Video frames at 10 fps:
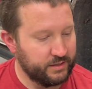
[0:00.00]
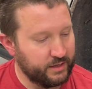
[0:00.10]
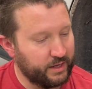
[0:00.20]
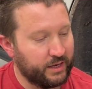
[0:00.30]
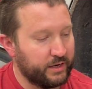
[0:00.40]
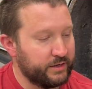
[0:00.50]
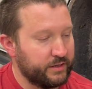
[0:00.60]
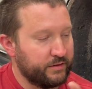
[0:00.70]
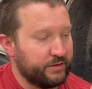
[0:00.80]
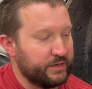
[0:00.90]
and
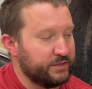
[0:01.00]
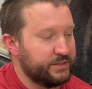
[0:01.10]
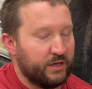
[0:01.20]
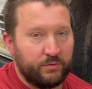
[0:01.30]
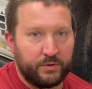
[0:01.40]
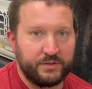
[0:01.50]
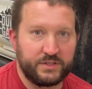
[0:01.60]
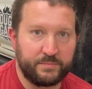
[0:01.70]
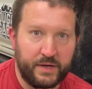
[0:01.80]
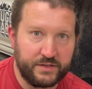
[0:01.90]
the Delrin
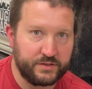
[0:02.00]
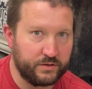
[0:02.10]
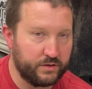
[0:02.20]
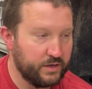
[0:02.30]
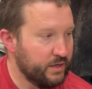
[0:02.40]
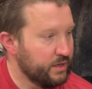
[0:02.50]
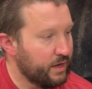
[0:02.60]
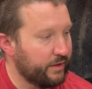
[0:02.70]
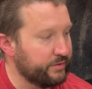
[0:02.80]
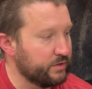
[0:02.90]
spacer
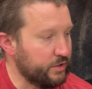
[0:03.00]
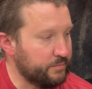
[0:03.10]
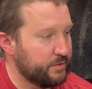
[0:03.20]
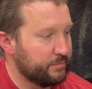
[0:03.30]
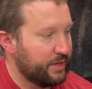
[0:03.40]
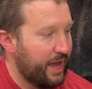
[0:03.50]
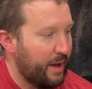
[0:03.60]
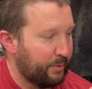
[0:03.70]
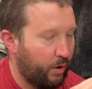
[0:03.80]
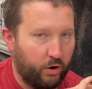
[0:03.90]
and the aluminum
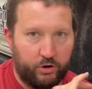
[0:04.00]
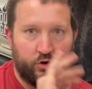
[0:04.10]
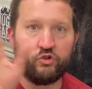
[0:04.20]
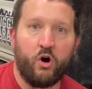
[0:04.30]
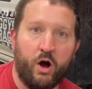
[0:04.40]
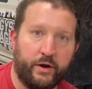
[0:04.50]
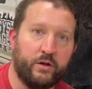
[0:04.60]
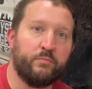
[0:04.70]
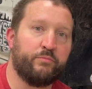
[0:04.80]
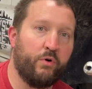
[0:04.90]
cap are gone,
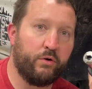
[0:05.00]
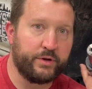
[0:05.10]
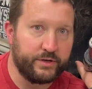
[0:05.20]
broken,